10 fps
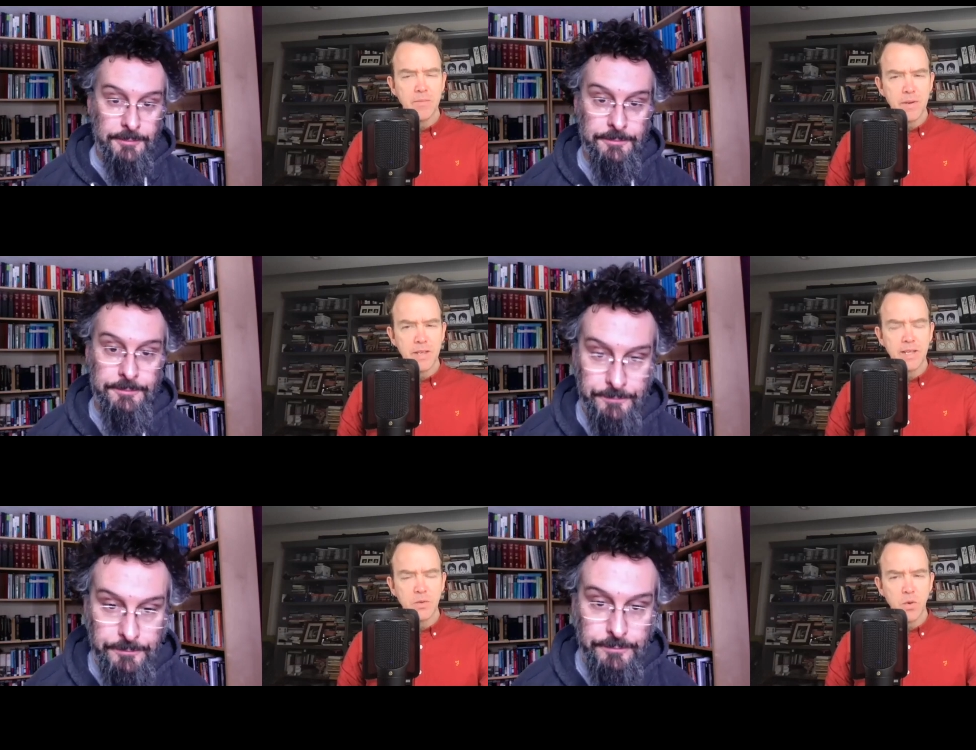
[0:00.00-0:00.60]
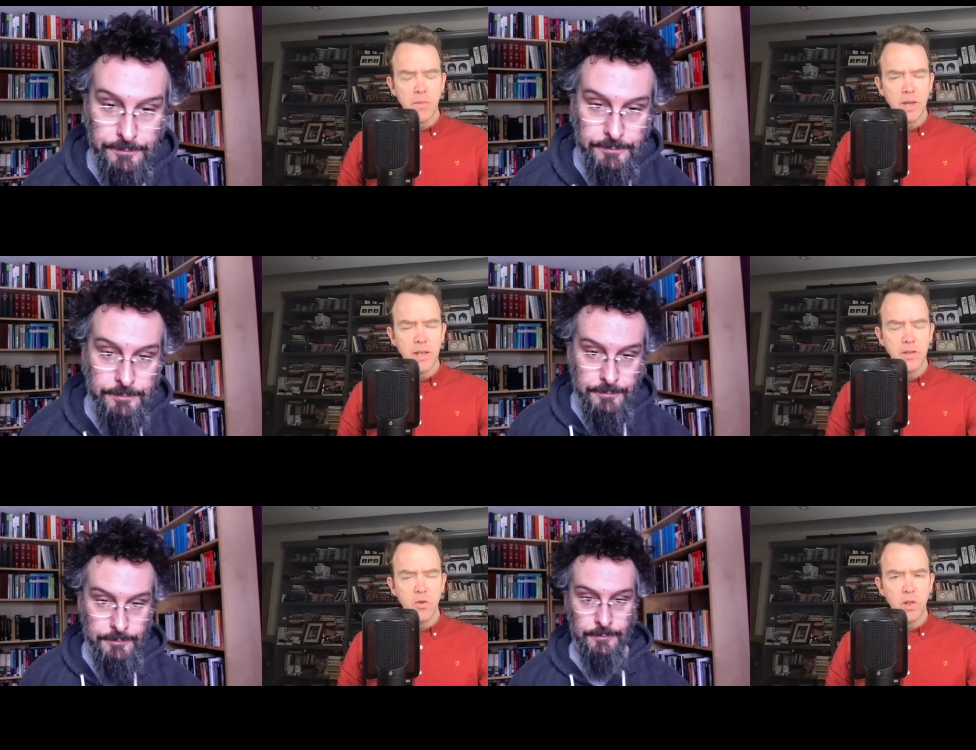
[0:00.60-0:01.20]
Speaker 1: yeah, that's what I'm
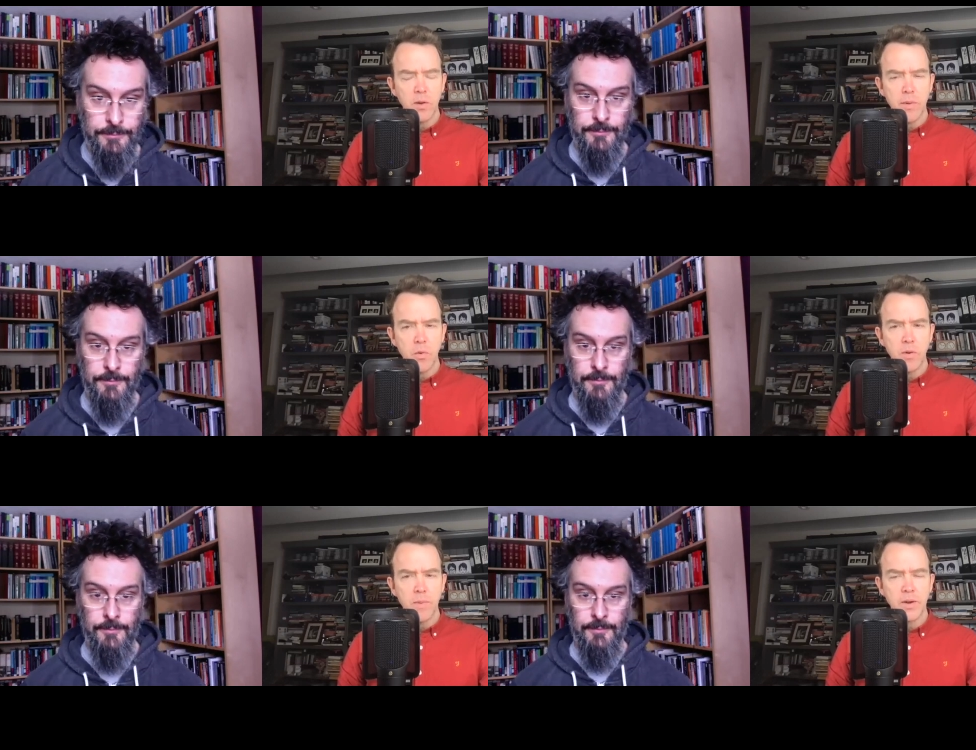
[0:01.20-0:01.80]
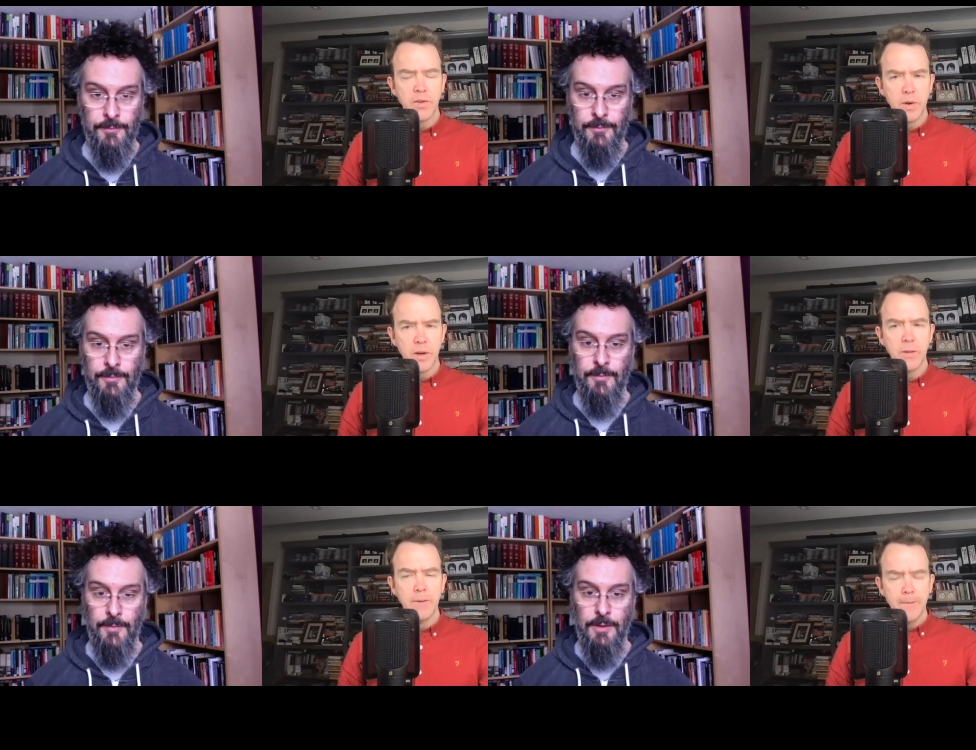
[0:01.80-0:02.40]
keen to know a little bit more about as
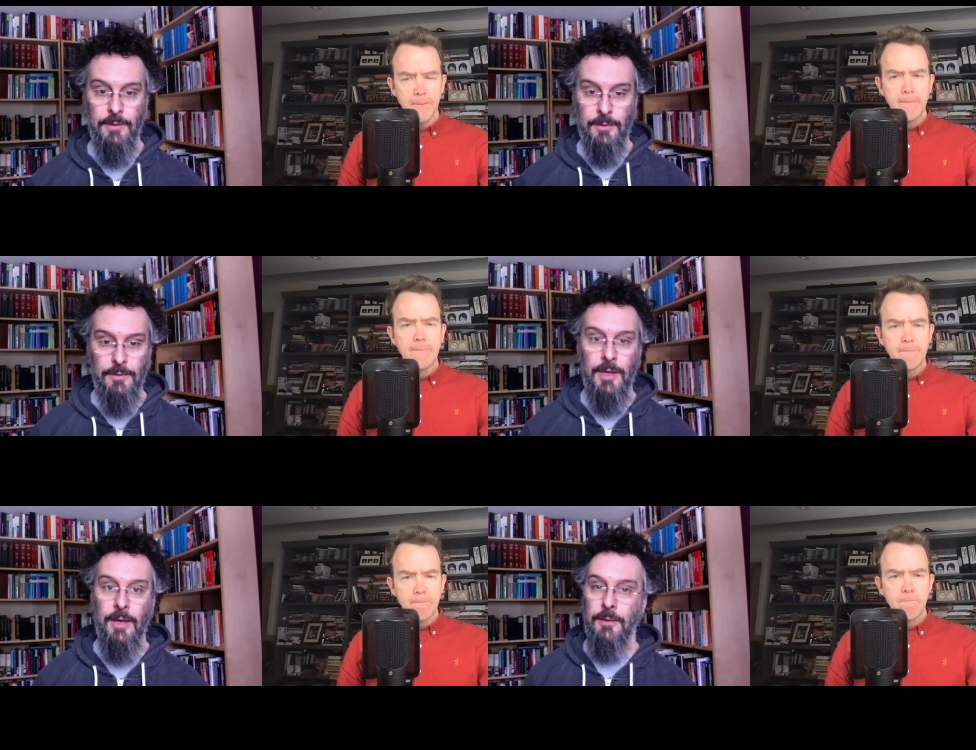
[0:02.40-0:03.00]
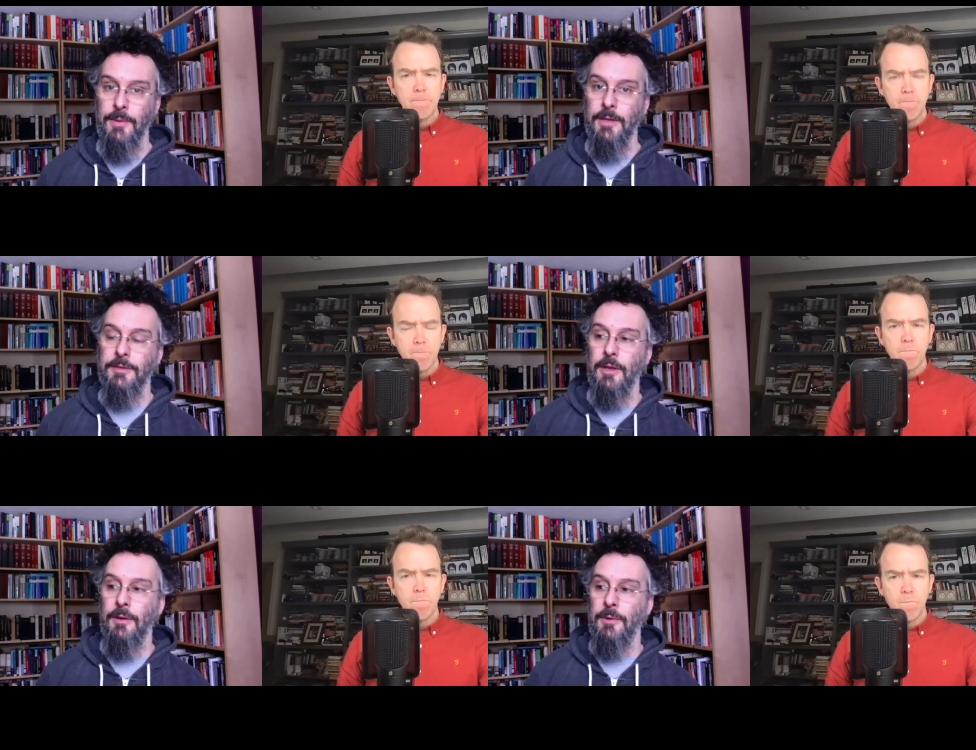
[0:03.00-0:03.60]
well.
Speaker 2: Yeah. And
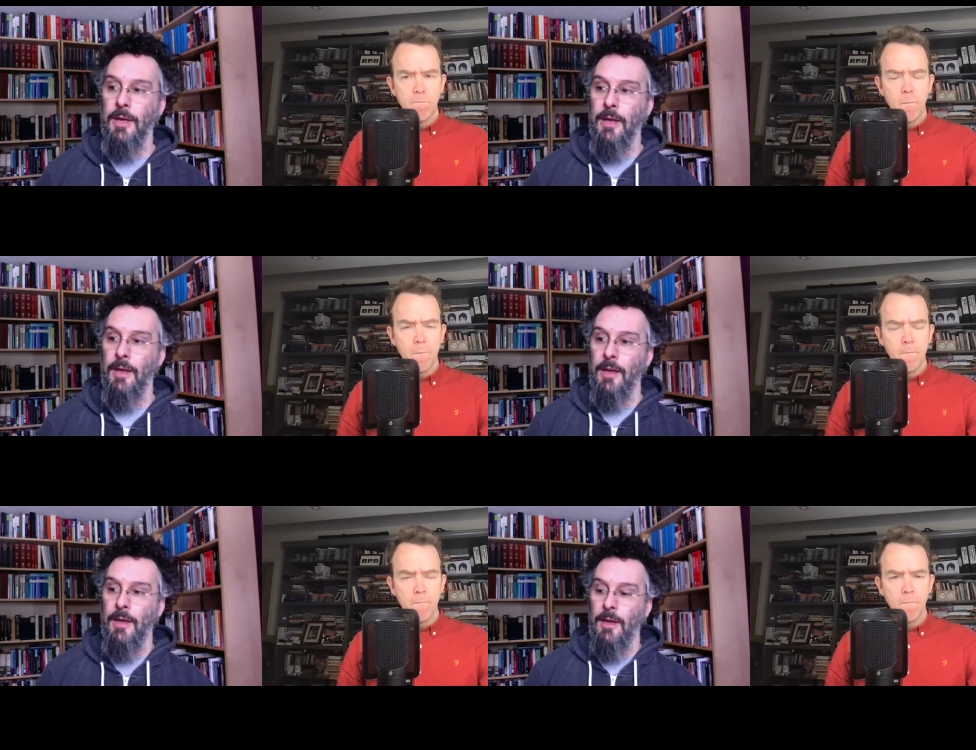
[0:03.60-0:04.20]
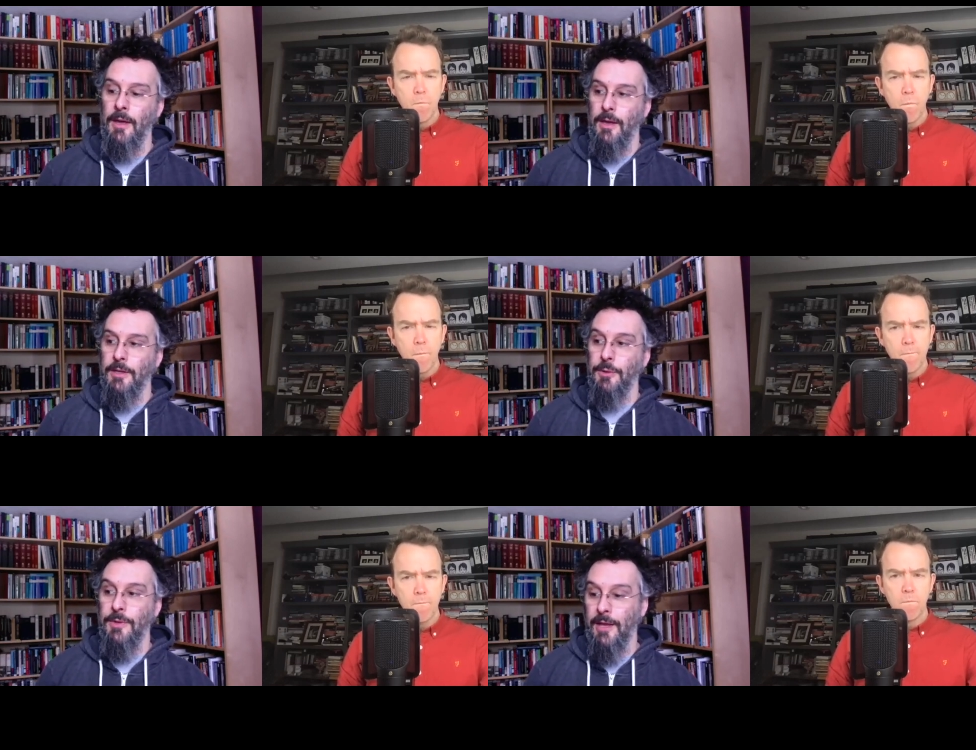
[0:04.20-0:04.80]
so,
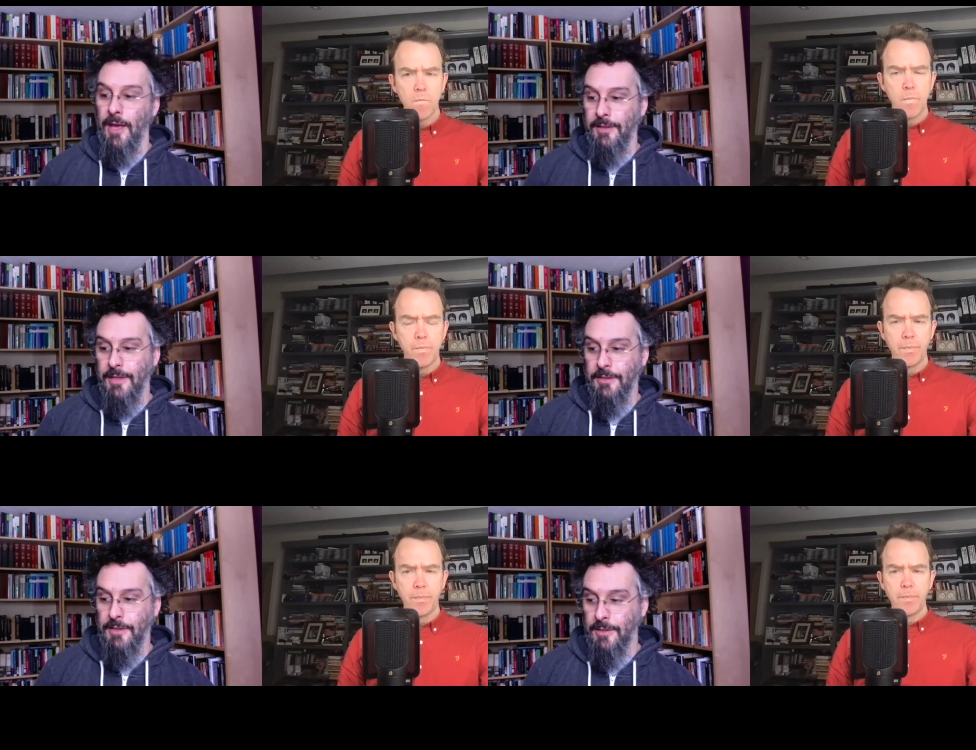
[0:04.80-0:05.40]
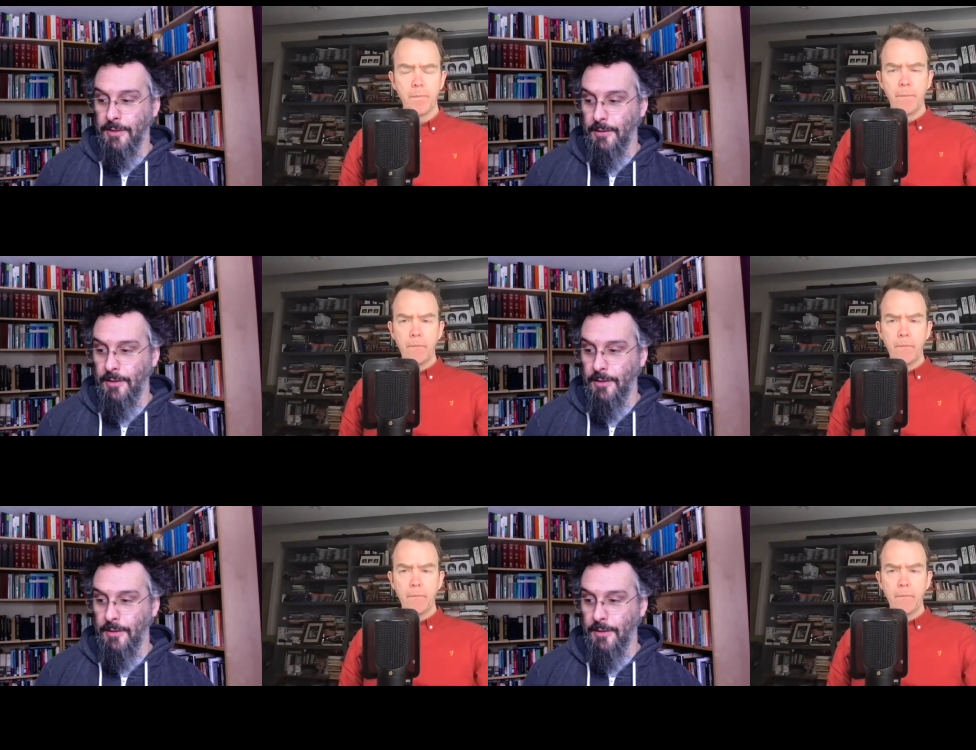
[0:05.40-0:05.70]
so in that context, he,